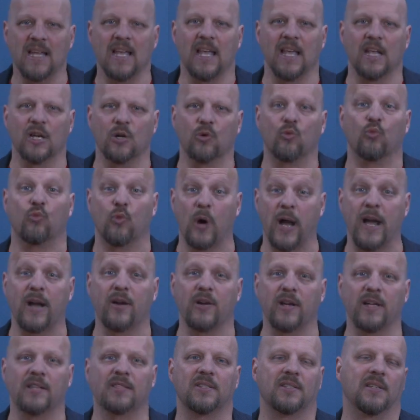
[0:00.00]
in a rare
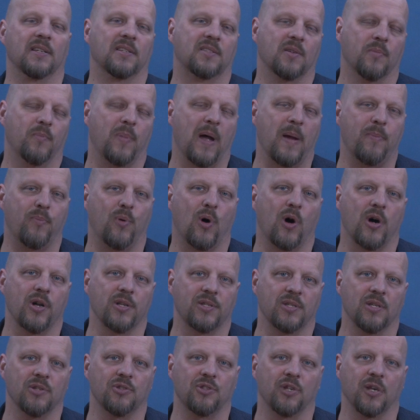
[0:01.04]
instance of
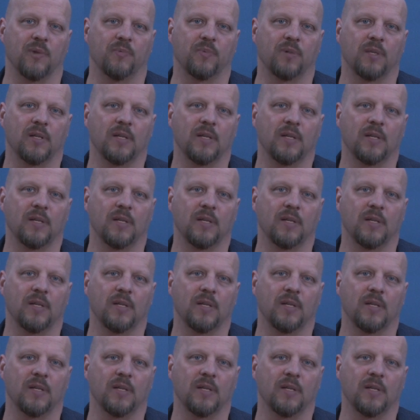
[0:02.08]
bipartisanship,